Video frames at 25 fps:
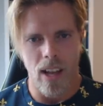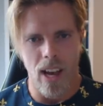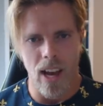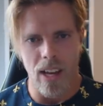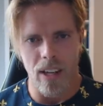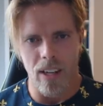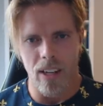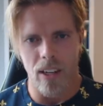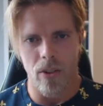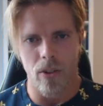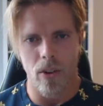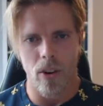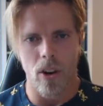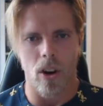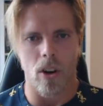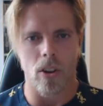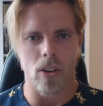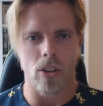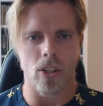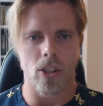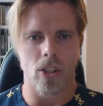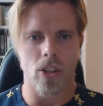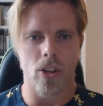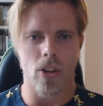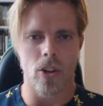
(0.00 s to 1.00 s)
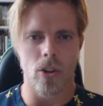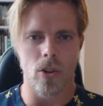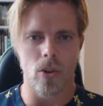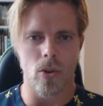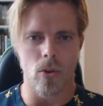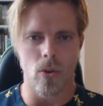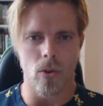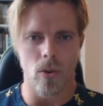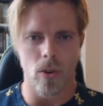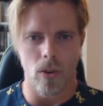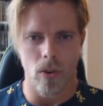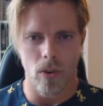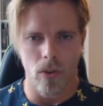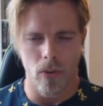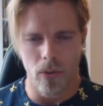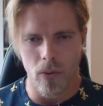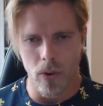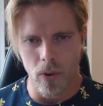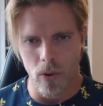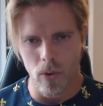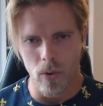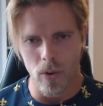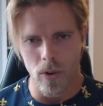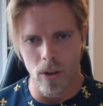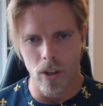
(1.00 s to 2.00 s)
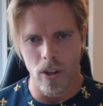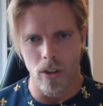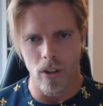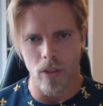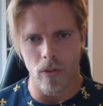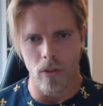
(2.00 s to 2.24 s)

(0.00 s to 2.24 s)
And in regards to food,